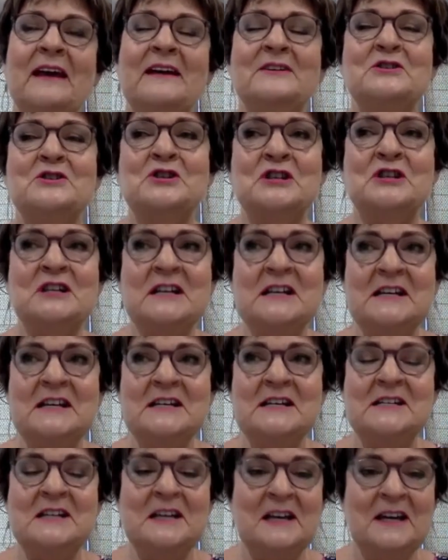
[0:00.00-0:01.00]
she
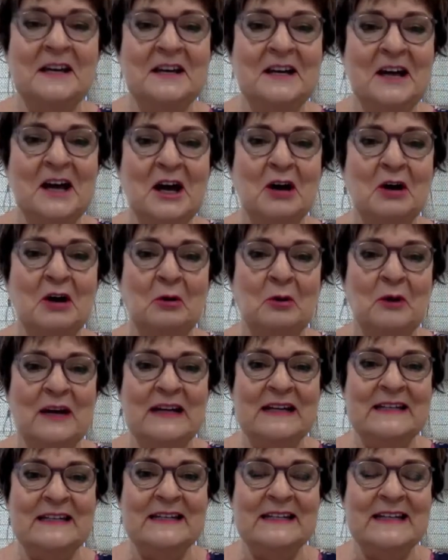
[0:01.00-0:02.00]
did
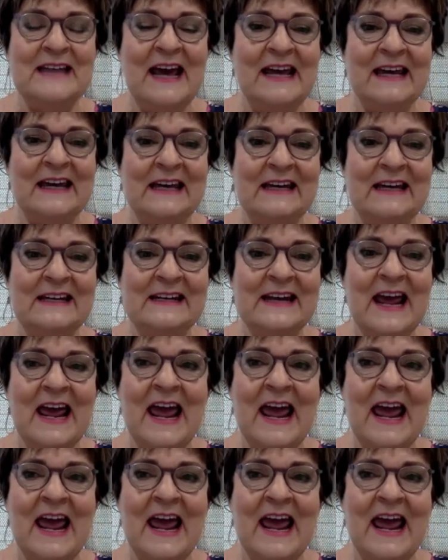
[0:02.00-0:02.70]
agree to take it,